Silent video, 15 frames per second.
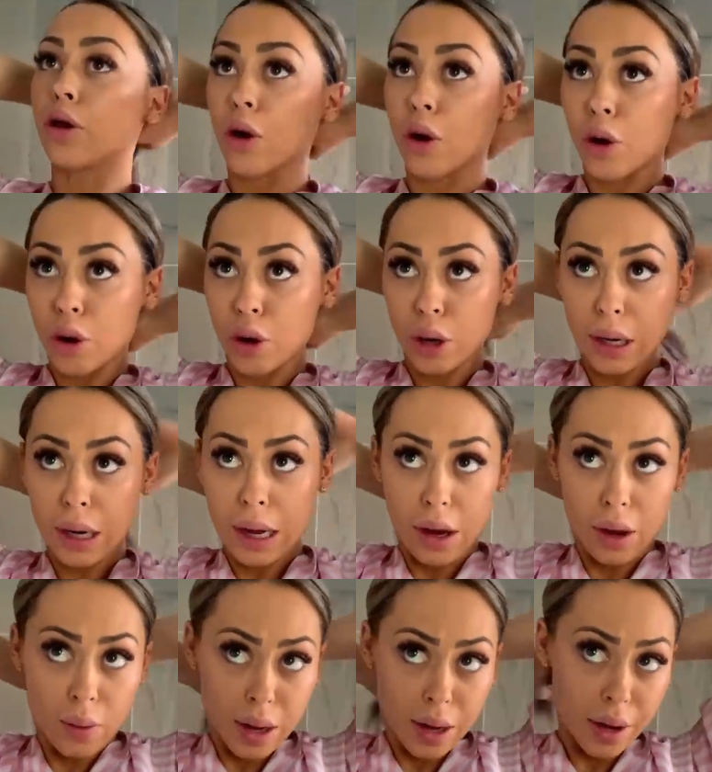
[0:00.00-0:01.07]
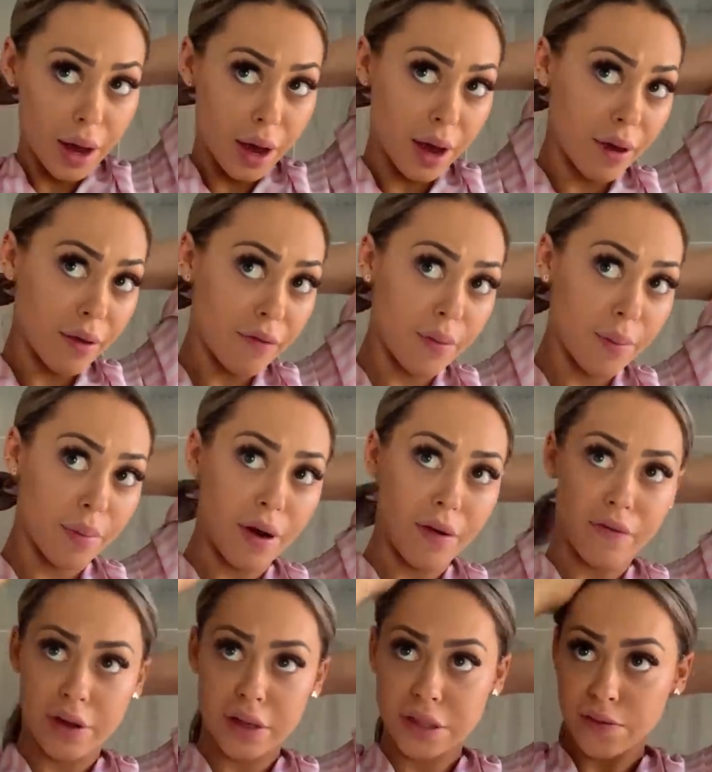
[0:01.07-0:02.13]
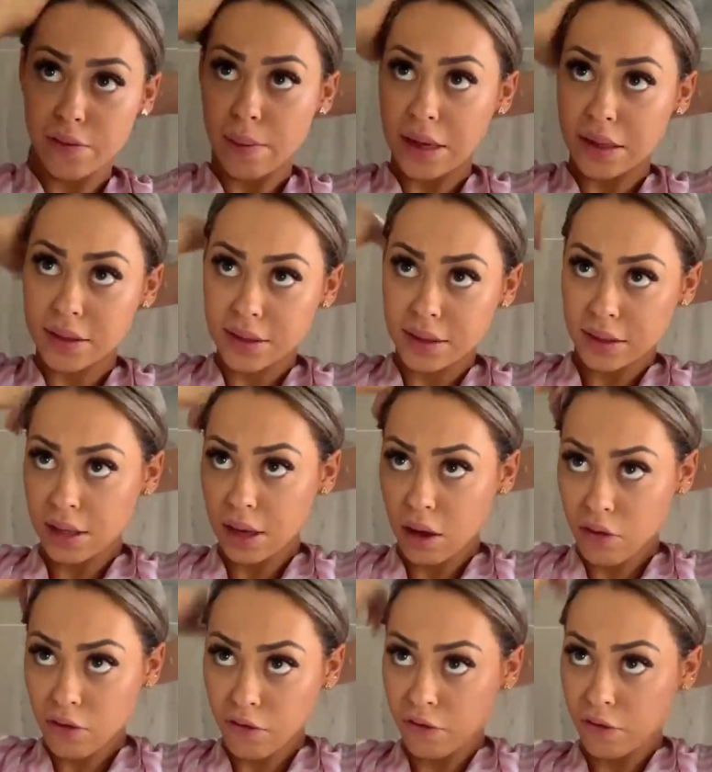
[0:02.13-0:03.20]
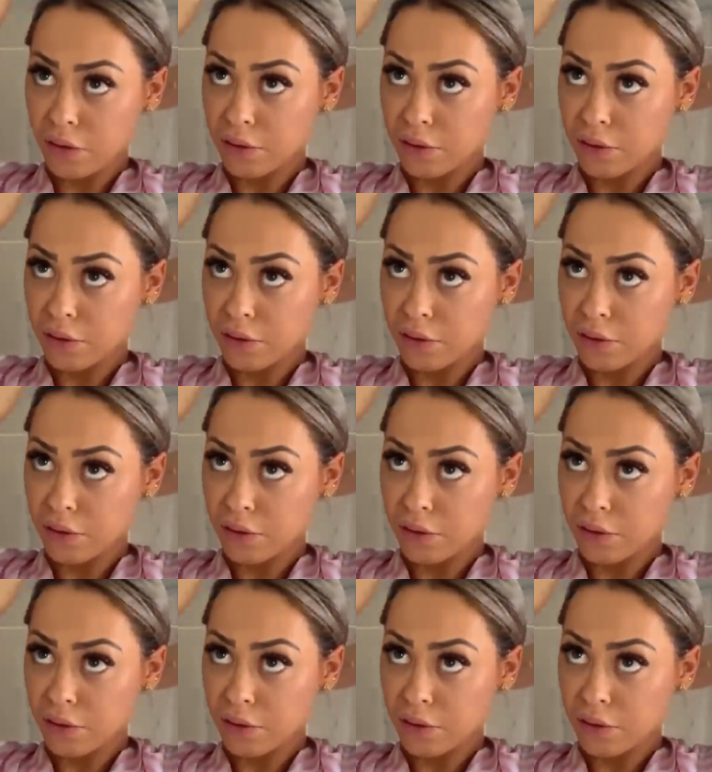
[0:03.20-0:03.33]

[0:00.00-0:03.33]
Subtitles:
go now and have breakfast for myself